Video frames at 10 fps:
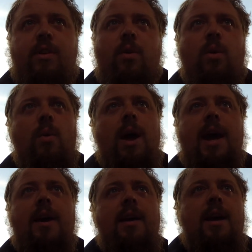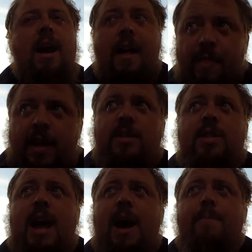the whole way and then
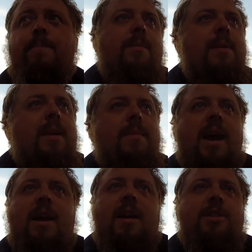snap. I mean, man,